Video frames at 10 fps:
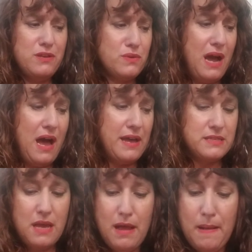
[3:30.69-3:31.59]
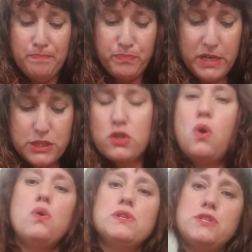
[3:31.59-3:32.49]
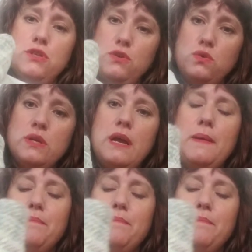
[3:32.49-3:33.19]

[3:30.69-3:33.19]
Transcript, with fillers: you guys, but it's the whole suit.